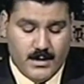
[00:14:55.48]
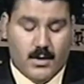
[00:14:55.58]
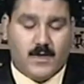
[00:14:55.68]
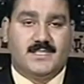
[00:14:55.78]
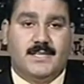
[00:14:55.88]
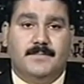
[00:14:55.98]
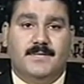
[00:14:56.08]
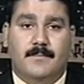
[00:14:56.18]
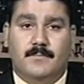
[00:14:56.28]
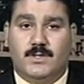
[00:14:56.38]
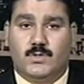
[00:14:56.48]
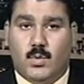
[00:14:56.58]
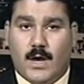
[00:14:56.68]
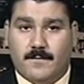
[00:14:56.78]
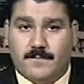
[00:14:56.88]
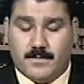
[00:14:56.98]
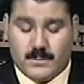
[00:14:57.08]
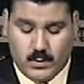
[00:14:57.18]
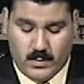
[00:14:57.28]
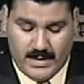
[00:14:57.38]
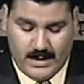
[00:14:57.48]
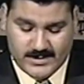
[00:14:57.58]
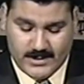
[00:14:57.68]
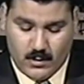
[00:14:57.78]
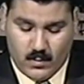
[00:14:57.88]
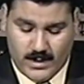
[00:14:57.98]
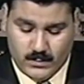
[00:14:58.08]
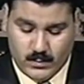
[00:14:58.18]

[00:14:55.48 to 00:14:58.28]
On September 12, 2001,